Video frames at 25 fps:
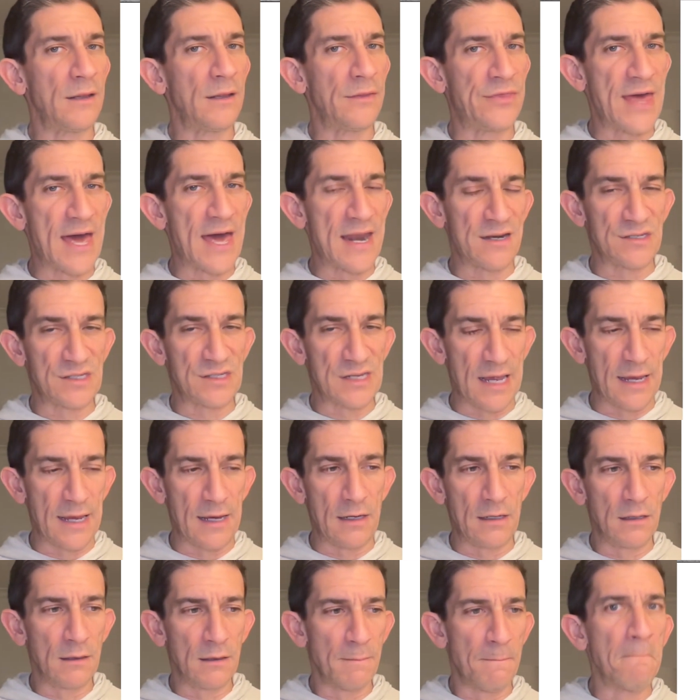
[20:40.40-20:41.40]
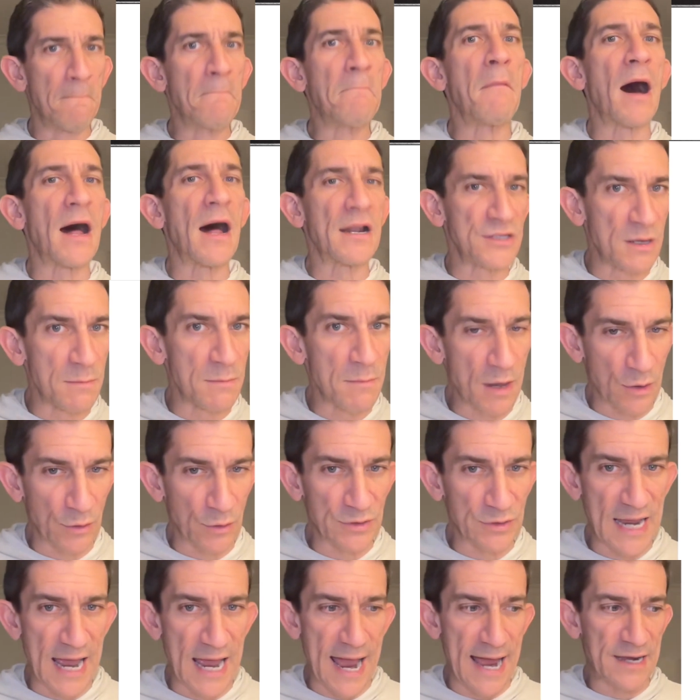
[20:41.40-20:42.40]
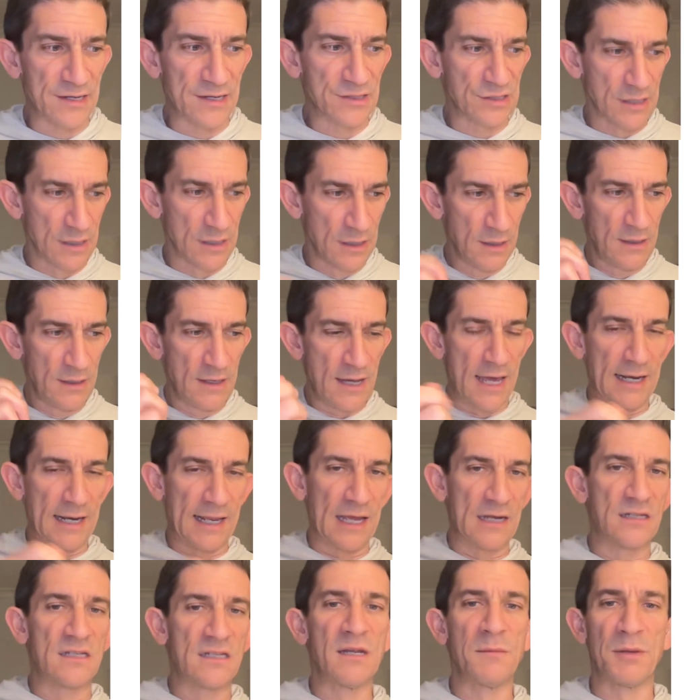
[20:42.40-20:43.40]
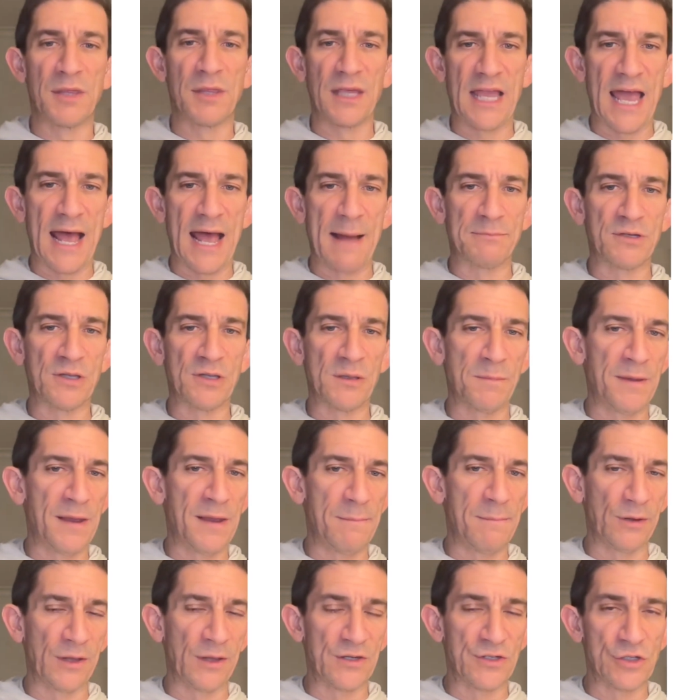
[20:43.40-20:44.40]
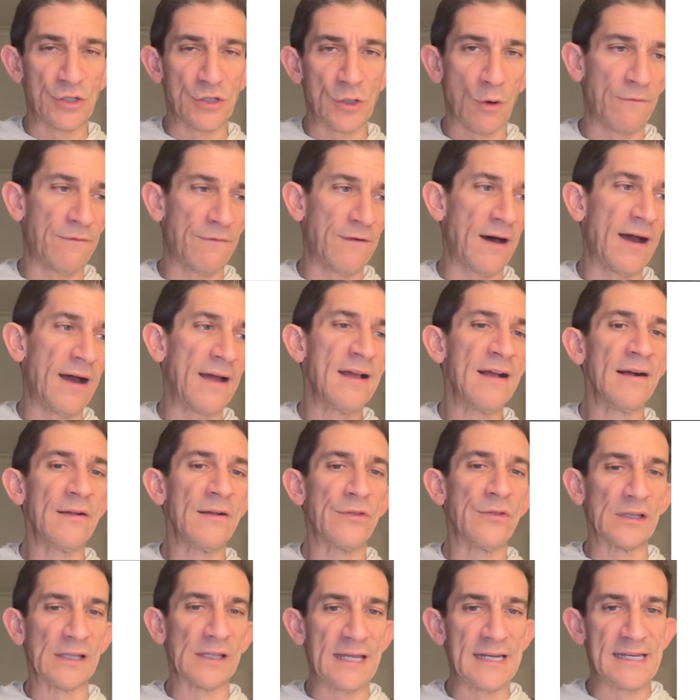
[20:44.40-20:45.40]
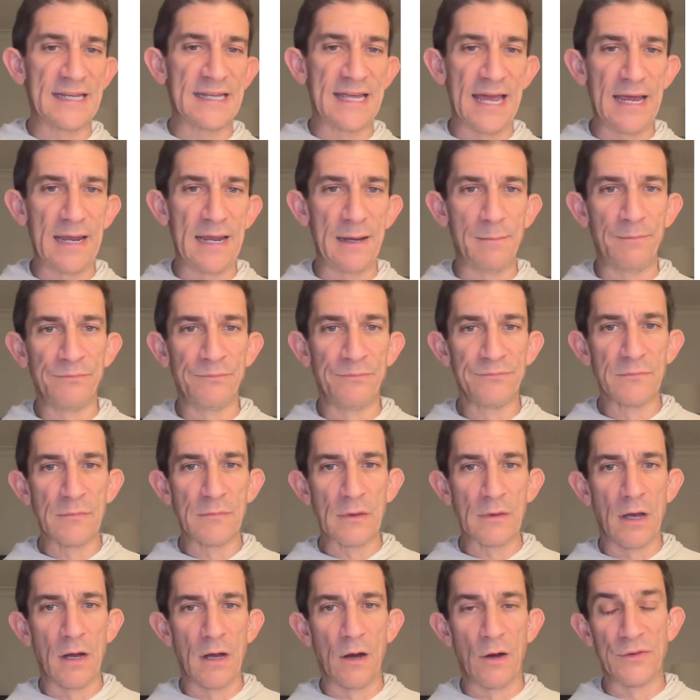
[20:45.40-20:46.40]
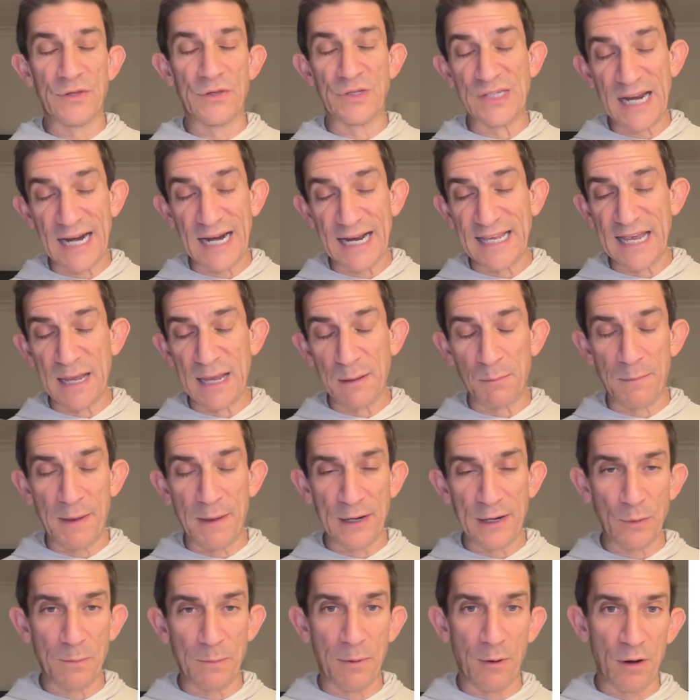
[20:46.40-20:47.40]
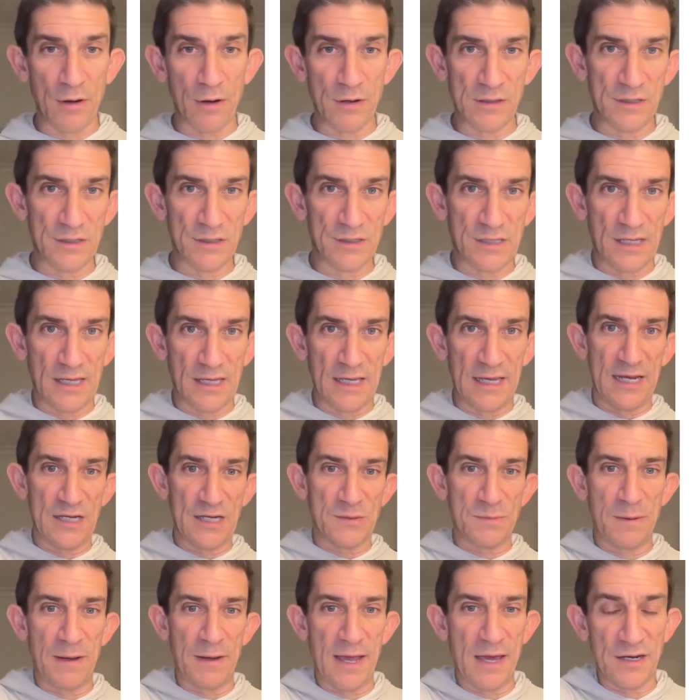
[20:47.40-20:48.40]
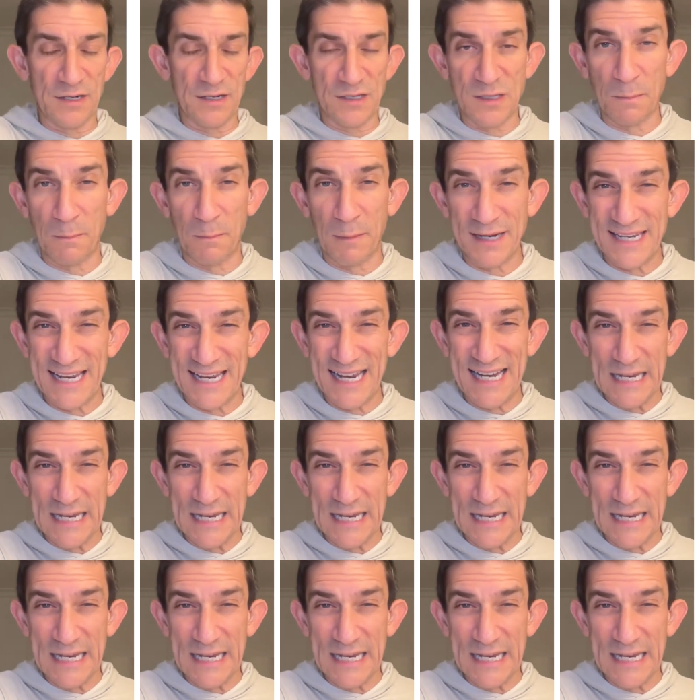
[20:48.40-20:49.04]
that is a monumental task. And again, tip of the cap to the people at SoFi. The late game, the second game, beg your pardon, is the ESPN. It's the Monday